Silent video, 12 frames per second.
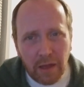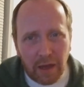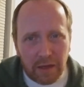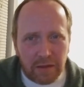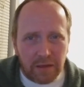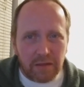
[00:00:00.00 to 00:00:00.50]

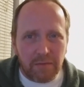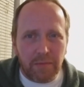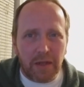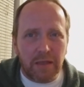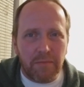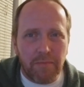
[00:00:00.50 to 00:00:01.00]
I see
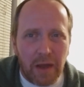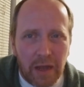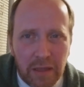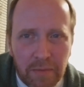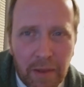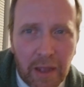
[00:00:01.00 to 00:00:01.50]
somebody
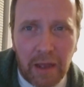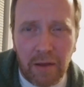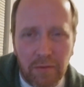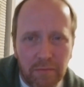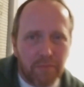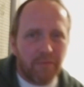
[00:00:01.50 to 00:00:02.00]
buying them out